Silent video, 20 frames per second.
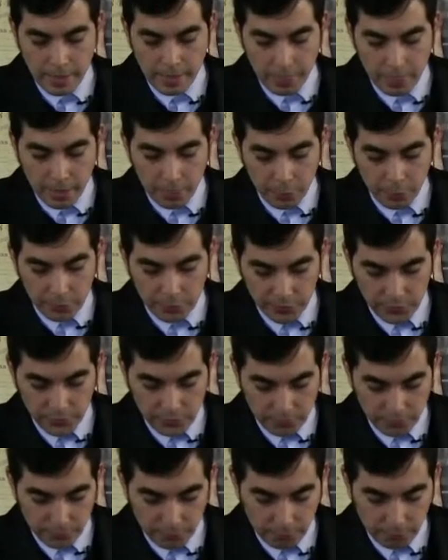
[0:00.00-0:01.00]
they were
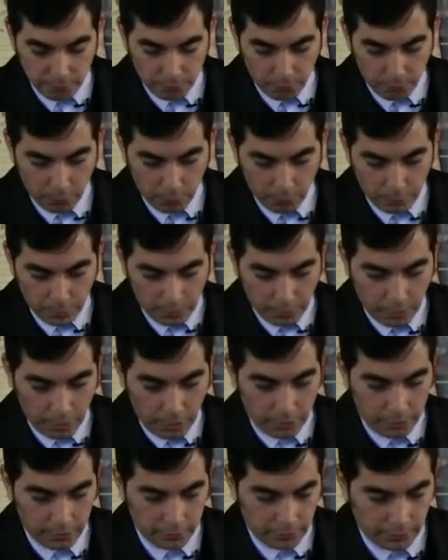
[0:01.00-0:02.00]
seeking for worldly
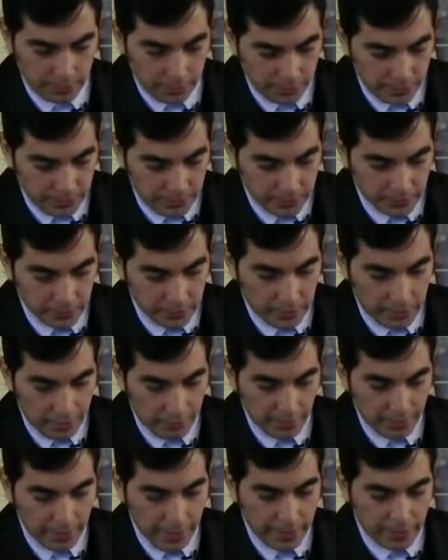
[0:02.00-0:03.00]
honor
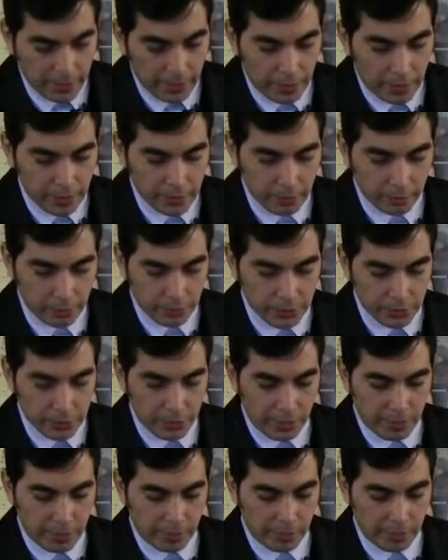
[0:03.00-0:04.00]
instead of that honor which
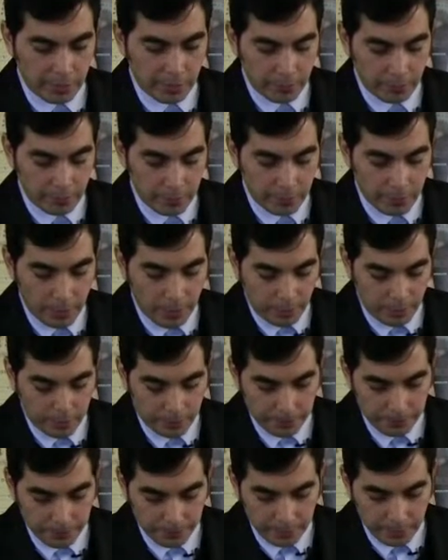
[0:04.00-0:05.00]
cometh from
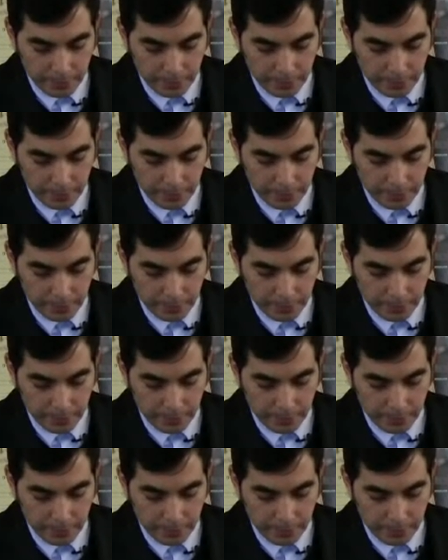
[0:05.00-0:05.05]
above,